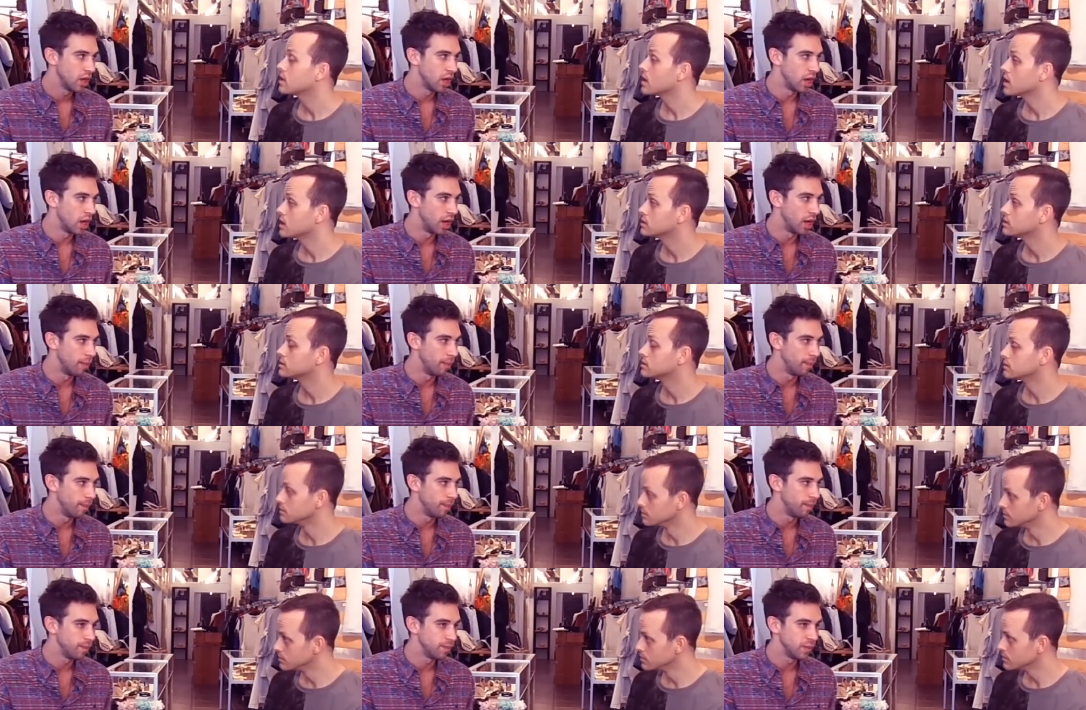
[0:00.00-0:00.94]

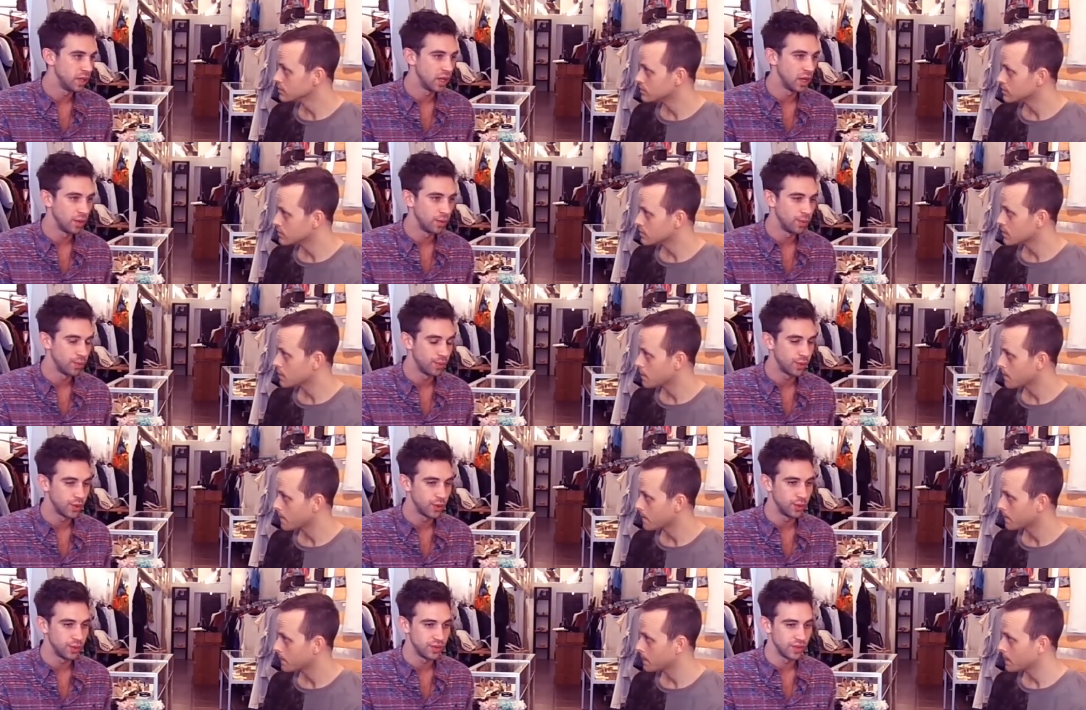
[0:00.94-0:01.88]
Speaker 1: um, you know,
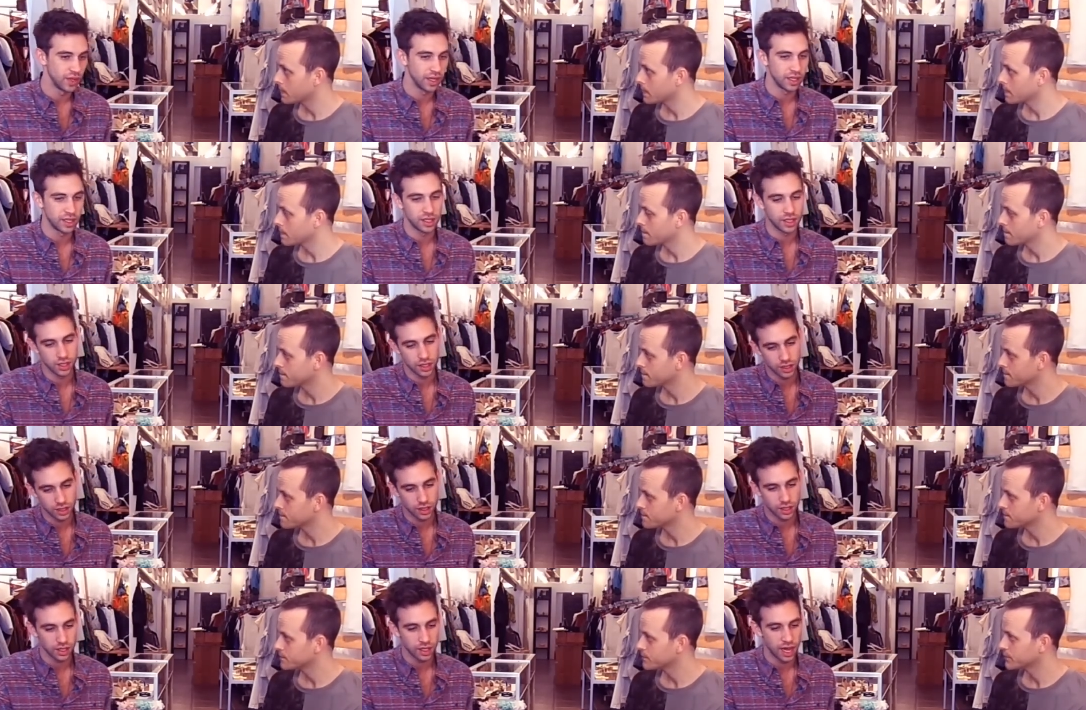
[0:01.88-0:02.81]
who's like
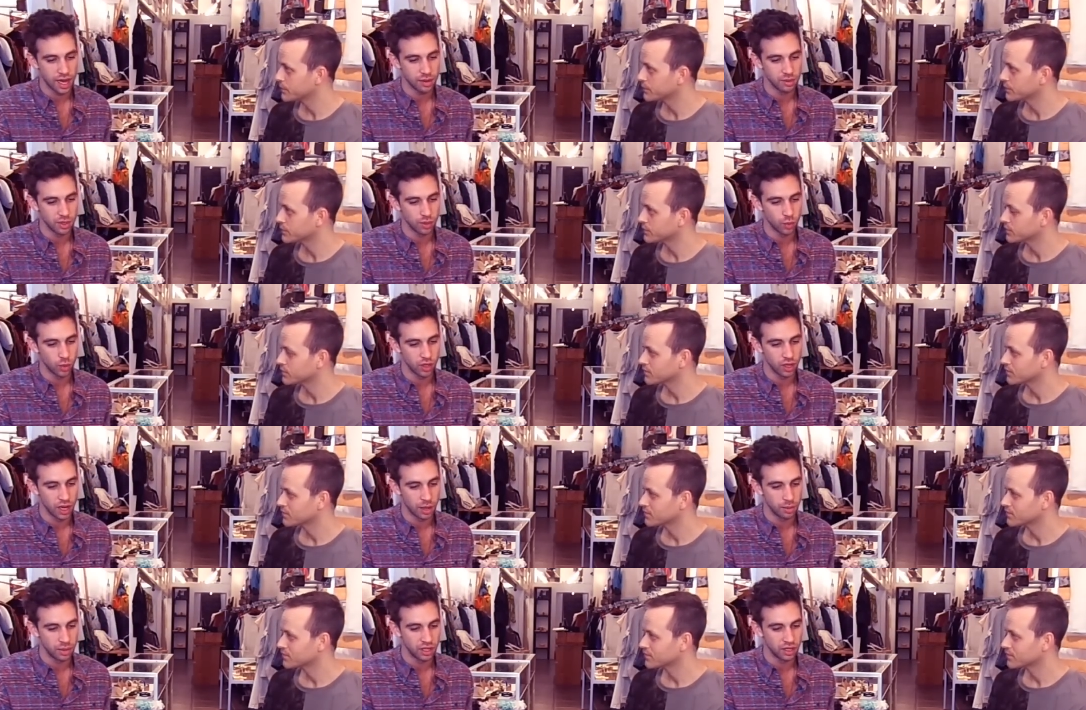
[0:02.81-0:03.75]
Academy Award
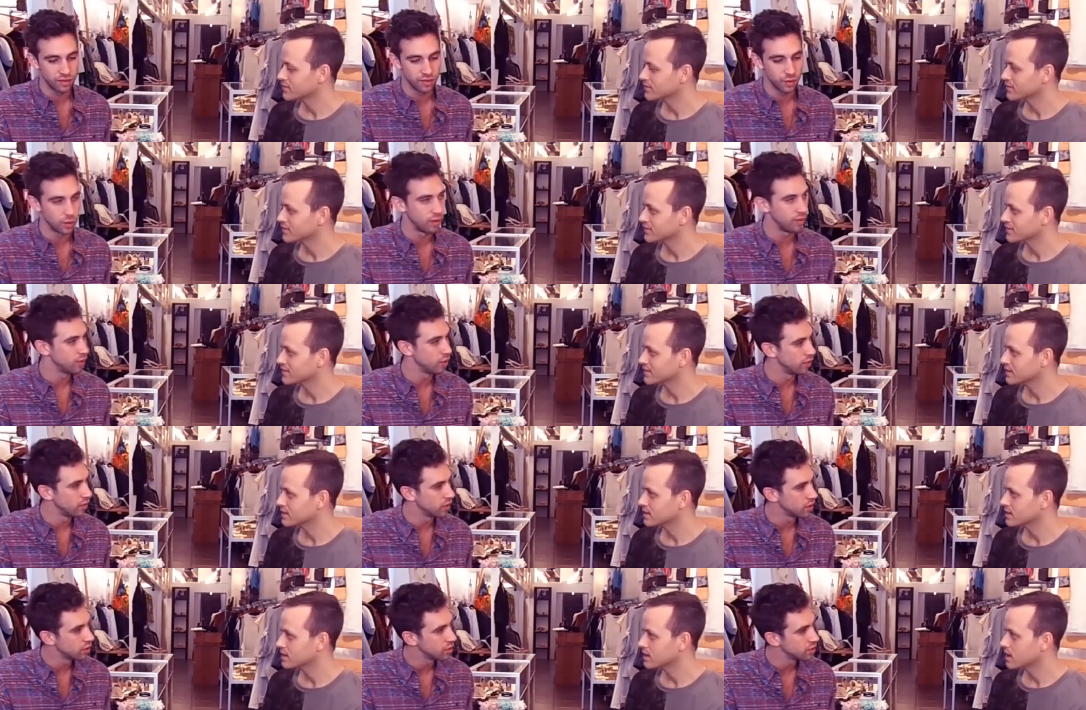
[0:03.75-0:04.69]
nominated for One Flew Over
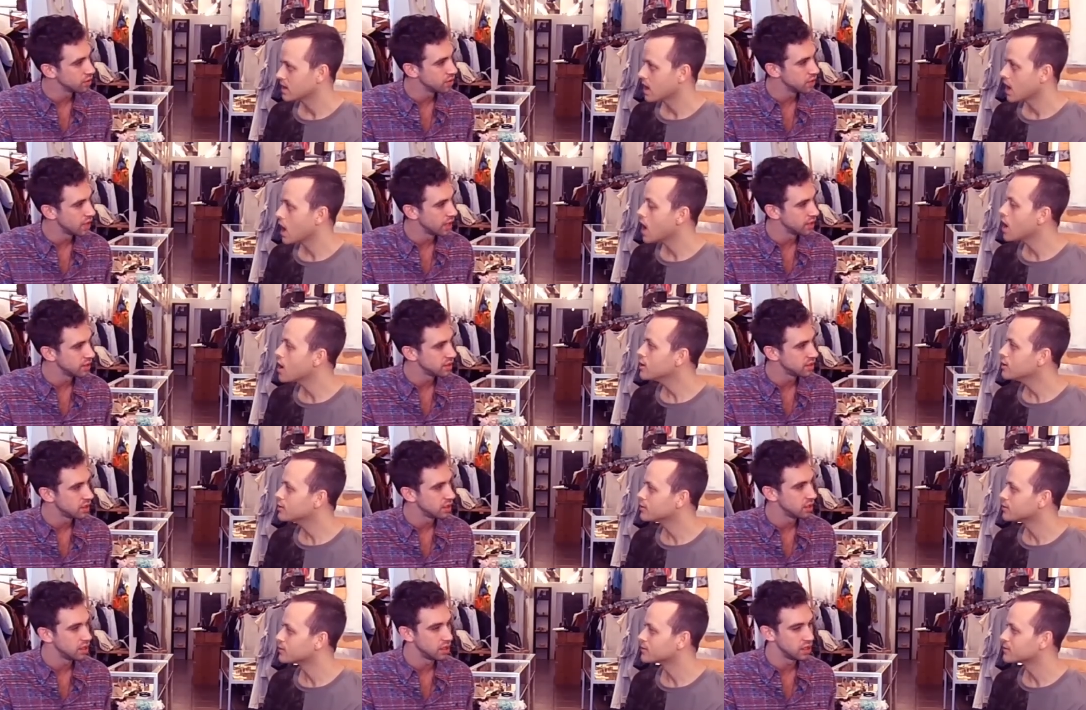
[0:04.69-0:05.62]
the Cuckoo's Nest,
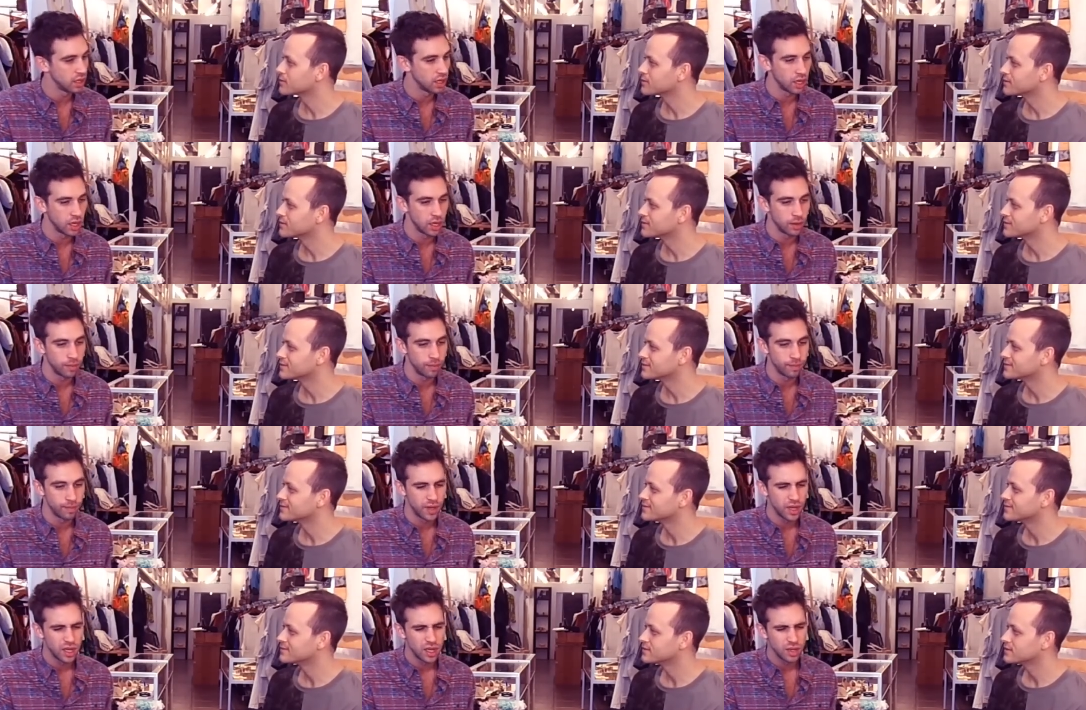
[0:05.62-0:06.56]
oh. and um,
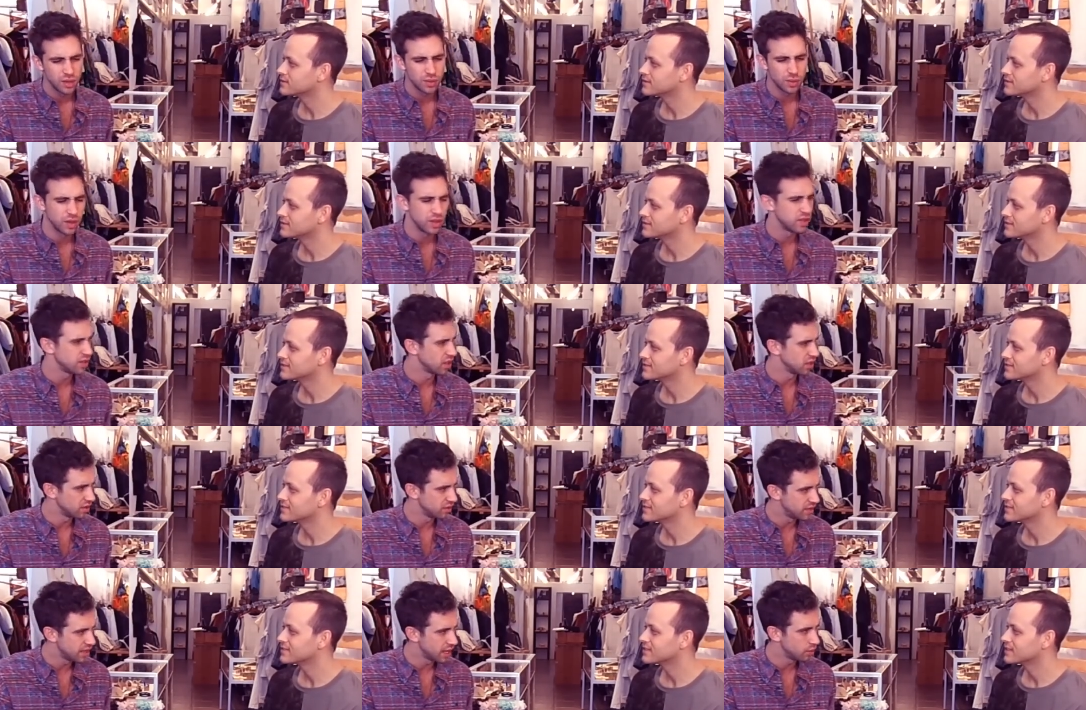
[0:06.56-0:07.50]
he's one of the stars
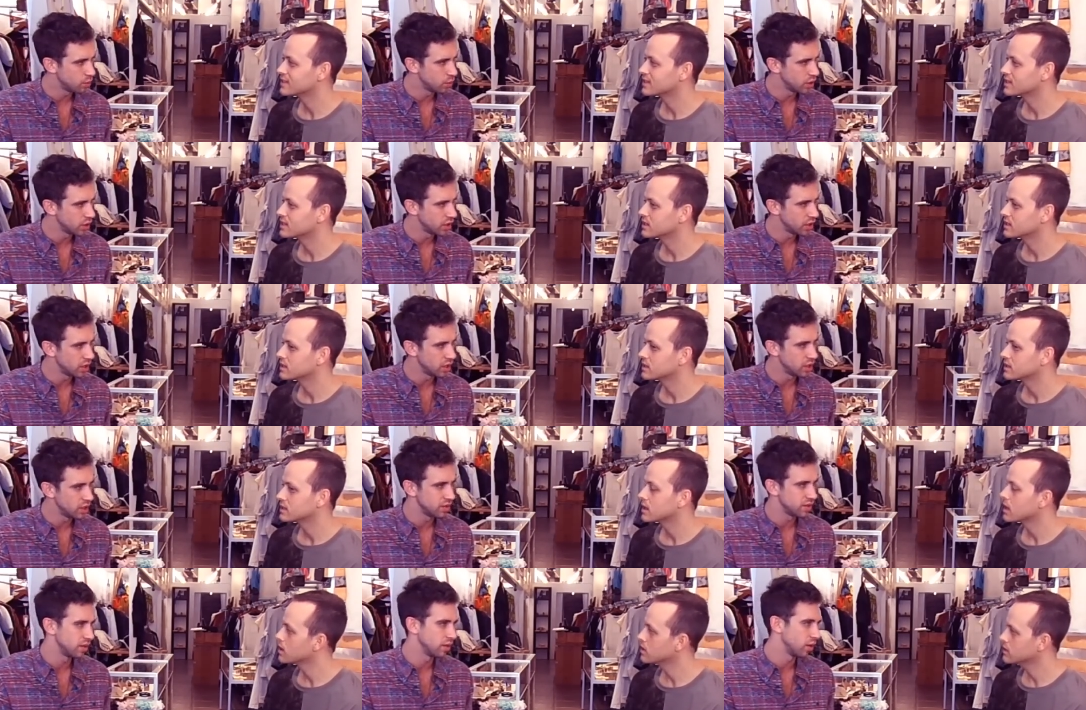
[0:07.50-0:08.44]
of Deadwood, and
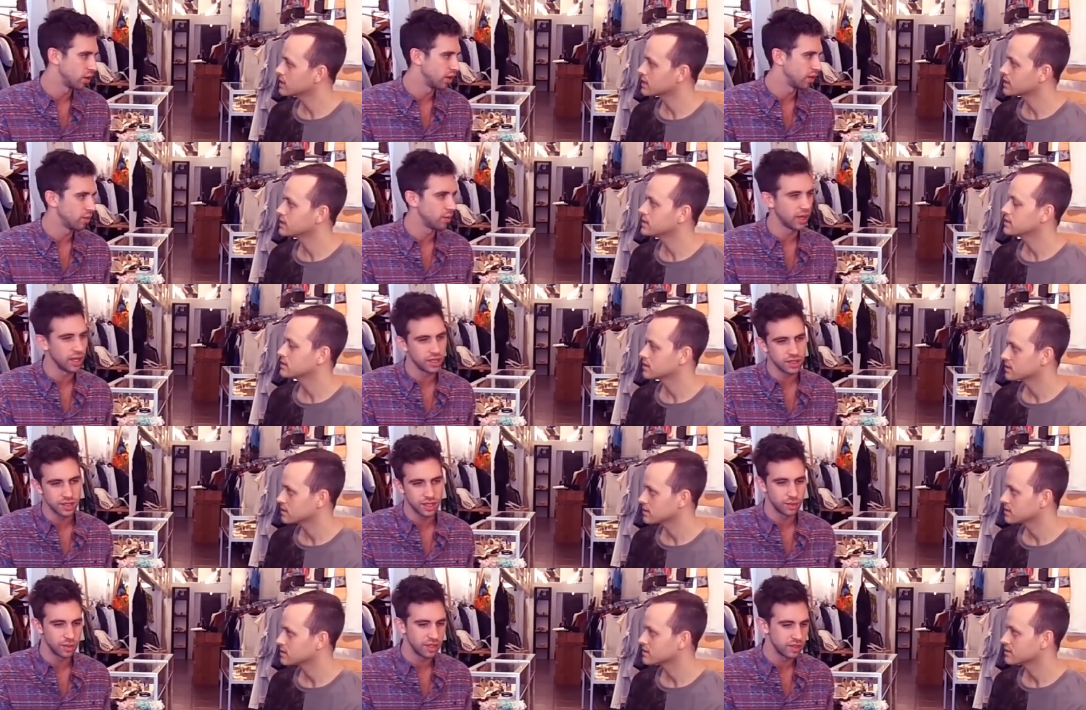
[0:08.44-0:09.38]
he's in okay. Lord of the Rings.
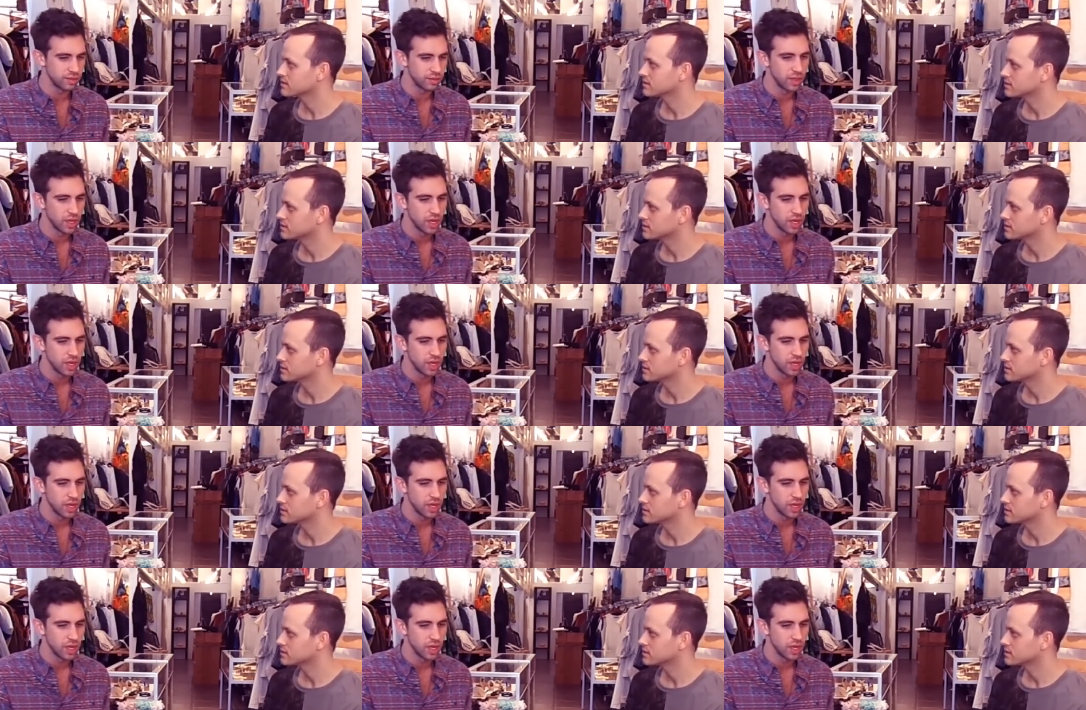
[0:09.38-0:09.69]
Anyways,